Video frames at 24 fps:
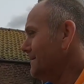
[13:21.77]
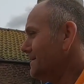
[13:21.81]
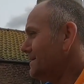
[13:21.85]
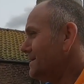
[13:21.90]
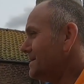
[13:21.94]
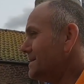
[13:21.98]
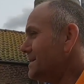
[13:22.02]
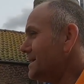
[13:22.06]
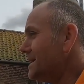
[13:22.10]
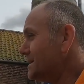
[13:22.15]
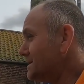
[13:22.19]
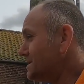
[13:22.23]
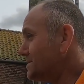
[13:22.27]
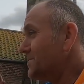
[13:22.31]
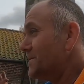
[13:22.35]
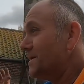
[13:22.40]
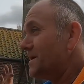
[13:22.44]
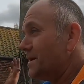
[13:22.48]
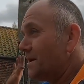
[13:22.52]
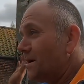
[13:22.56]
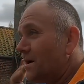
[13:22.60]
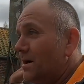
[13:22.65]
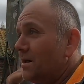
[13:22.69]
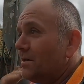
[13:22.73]
The next
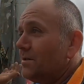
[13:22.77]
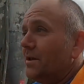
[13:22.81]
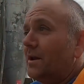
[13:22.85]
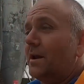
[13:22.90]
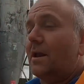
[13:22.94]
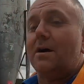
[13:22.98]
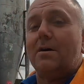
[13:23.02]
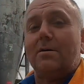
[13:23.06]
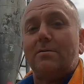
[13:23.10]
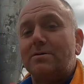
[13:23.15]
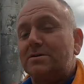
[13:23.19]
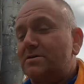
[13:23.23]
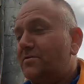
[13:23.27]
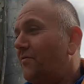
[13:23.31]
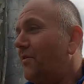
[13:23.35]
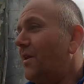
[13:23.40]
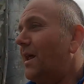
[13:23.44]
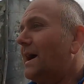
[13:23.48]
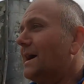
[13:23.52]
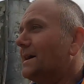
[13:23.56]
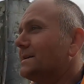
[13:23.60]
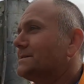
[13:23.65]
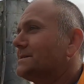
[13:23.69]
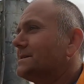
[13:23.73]
minute, the lot was
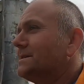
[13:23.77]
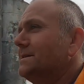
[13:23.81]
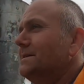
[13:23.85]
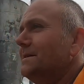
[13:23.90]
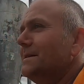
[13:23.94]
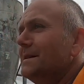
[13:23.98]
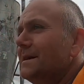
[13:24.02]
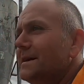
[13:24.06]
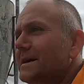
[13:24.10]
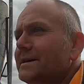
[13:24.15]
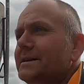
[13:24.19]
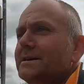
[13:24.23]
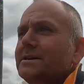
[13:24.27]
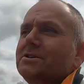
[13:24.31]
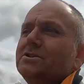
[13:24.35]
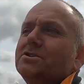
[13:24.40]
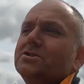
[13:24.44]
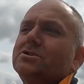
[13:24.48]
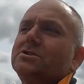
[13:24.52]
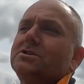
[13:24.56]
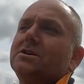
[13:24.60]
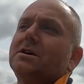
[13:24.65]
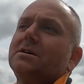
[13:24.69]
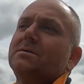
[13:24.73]
flat, and you
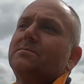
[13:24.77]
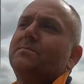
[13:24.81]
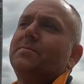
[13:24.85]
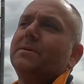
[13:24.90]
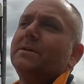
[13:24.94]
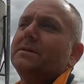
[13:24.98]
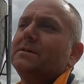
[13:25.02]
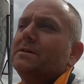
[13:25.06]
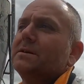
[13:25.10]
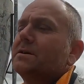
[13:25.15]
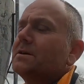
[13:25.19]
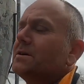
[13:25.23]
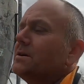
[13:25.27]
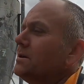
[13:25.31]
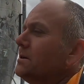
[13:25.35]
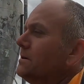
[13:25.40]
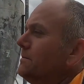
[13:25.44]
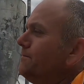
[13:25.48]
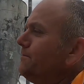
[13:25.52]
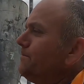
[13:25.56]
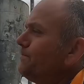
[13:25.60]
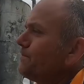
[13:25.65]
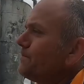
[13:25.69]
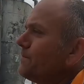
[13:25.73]
just heard builder
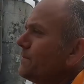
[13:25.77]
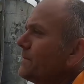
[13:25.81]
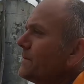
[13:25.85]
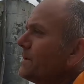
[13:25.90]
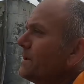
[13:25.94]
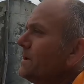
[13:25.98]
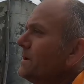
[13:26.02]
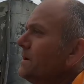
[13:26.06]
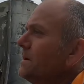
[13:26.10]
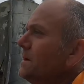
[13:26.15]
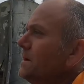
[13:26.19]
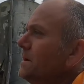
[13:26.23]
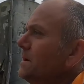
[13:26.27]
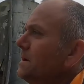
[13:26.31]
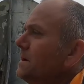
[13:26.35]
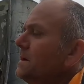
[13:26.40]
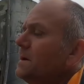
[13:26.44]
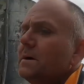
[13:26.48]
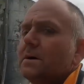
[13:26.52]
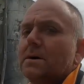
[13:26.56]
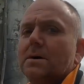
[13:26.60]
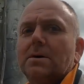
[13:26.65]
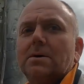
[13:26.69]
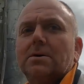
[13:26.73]
go,
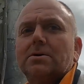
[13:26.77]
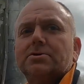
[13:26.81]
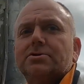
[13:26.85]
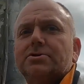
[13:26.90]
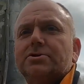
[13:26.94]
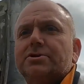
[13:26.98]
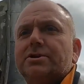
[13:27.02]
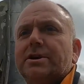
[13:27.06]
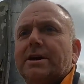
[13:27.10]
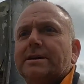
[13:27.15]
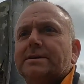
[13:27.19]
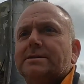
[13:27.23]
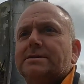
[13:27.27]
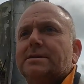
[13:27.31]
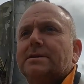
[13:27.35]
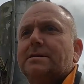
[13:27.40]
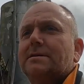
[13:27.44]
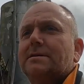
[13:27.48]
"Oh shit!"